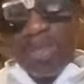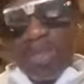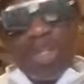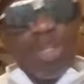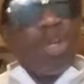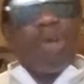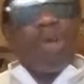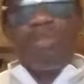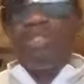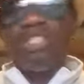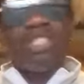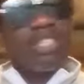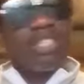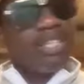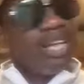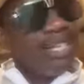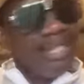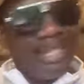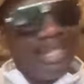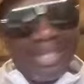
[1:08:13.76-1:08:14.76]
Don't
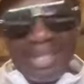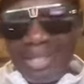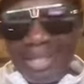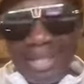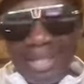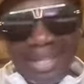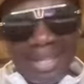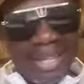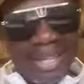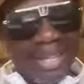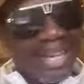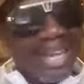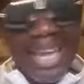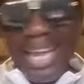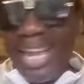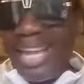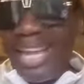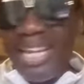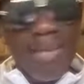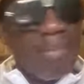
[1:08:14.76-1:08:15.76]
stress
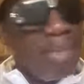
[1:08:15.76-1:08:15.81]
any